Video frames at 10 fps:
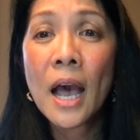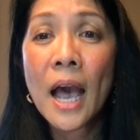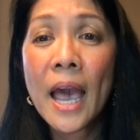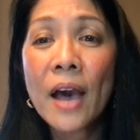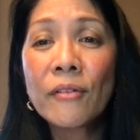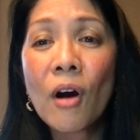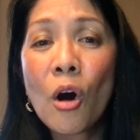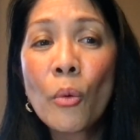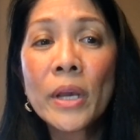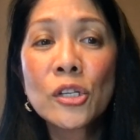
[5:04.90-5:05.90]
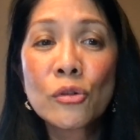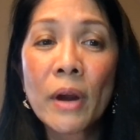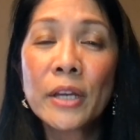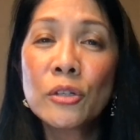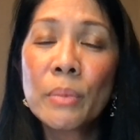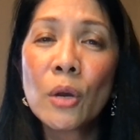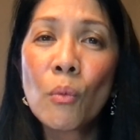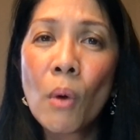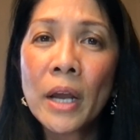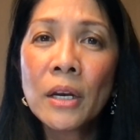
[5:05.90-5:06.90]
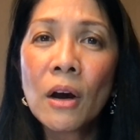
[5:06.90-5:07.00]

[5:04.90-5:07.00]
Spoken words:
I have always tried to be one